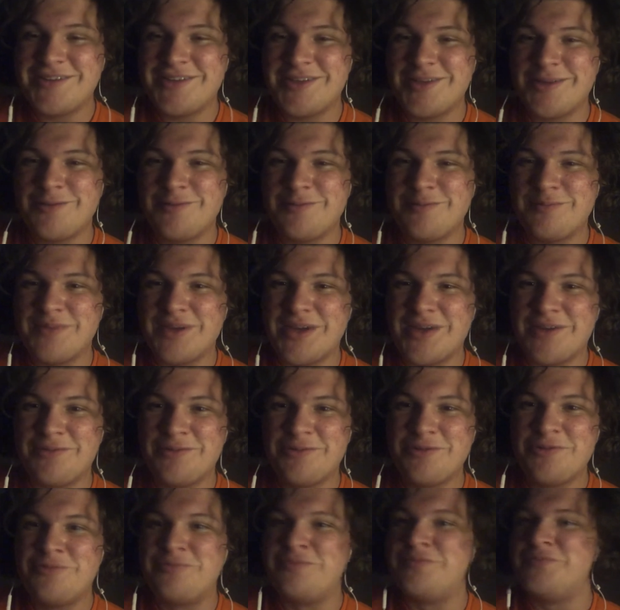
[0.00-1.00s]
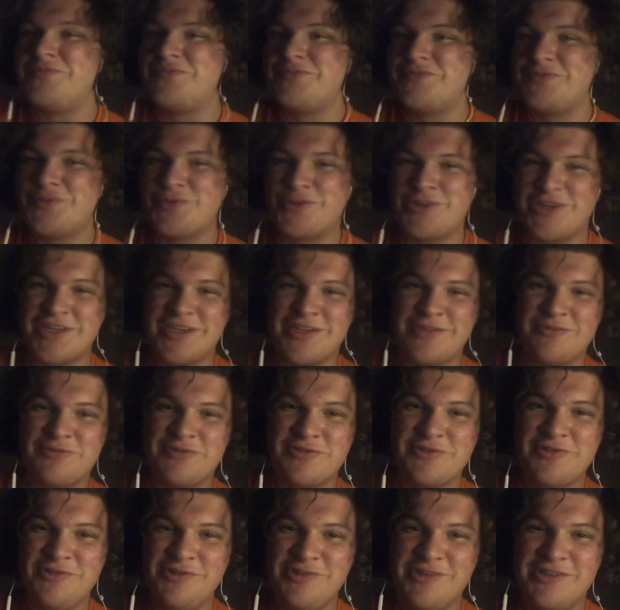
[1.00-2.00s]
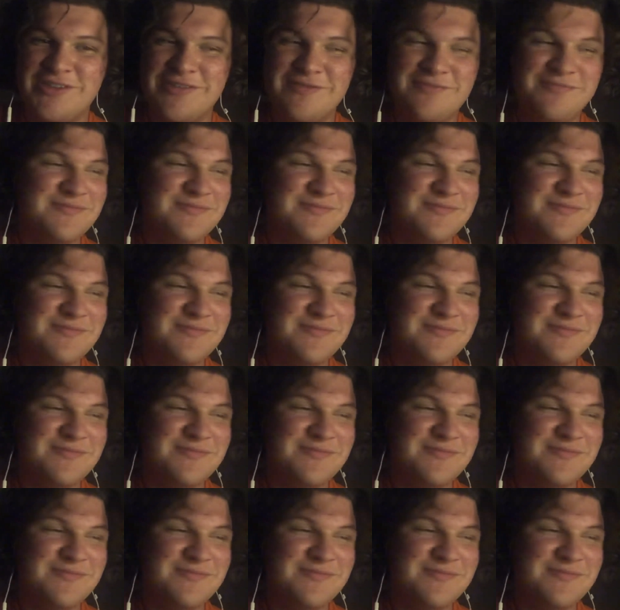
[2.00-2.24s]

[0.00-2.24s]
of my room where I can record.